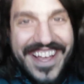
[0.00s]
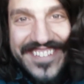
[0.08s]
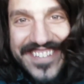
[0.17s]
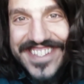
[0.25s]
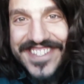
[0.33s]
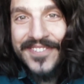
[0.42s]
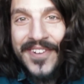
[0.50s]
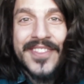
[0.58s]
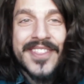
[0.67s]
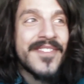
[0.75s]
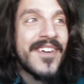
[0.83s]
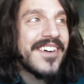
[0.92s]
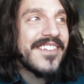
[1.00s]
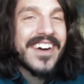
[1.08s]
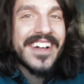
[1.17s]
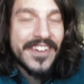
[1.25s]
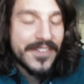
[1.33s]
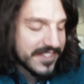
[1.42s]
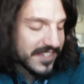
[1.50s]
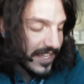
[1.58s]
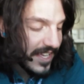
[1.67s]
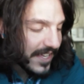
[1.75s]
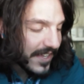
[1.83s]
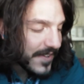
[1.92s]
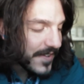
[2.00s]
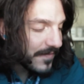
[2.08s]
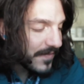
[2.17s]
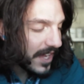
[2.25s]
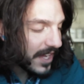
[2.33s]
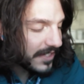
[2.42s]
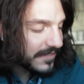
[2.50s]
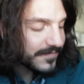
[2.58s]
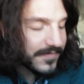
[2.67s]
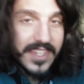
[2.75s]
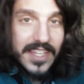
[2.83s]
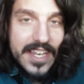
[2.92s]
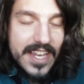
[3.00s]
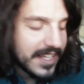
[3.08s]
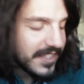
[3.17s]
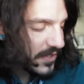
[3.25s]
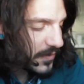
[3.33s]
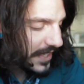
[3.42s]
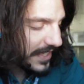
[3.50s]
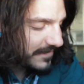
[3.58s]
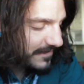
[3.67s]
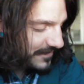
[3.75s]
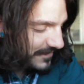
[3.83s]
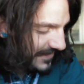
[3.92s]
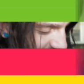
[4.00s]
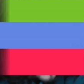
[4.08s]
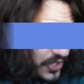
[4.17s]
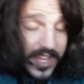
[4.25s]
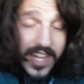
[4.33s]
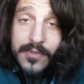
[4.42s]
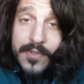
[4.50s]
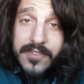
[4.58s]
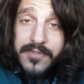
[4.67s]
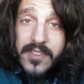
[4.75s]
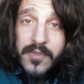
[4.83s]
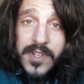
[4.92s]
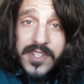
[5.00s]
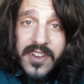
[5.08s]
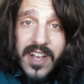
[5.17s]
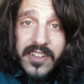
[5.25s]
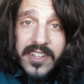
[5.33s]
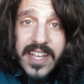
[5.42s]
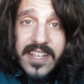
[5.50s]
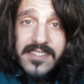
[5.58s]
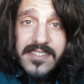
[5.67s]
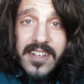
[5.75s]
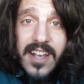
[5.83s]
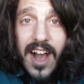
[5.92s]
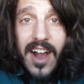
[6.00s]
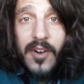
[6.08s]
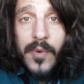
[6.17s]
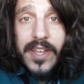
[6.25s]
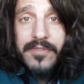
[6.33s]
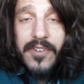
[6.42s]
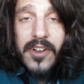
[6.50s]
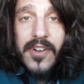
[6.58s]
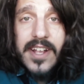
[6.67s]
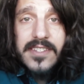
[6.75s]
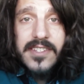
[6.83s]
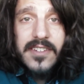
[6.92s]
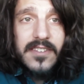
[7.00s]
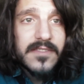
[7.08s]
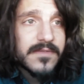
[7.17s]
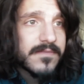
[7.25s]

I wrote them all while he was... the next tweet. Are you getting ready for the winter holidays? I'll wait for your answer.